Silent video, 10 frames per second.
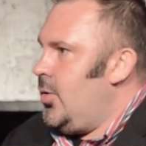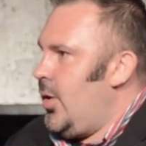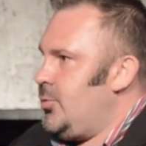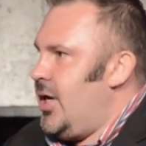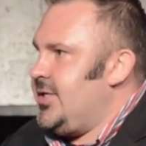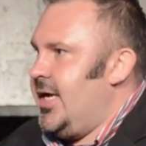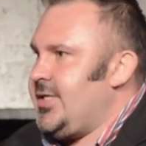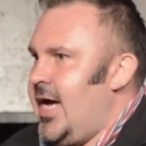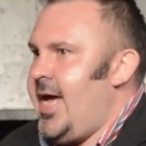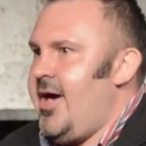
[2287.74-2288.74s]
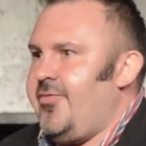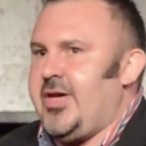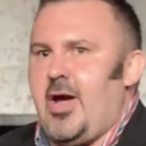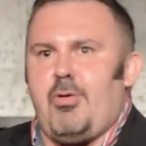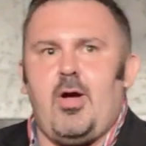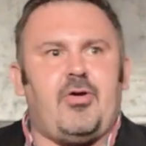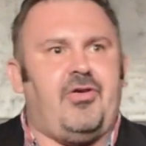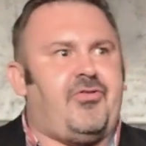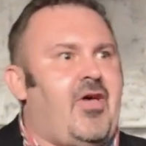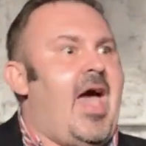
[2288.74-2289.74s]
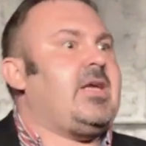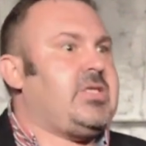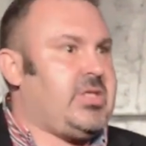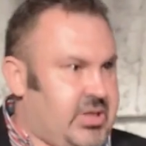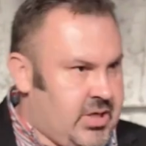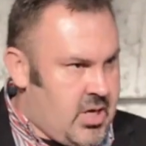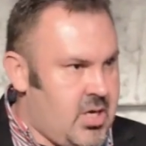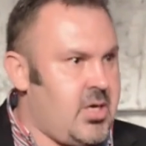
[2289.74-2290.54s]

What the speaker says: What I'm trying to say is I have karaoke sex.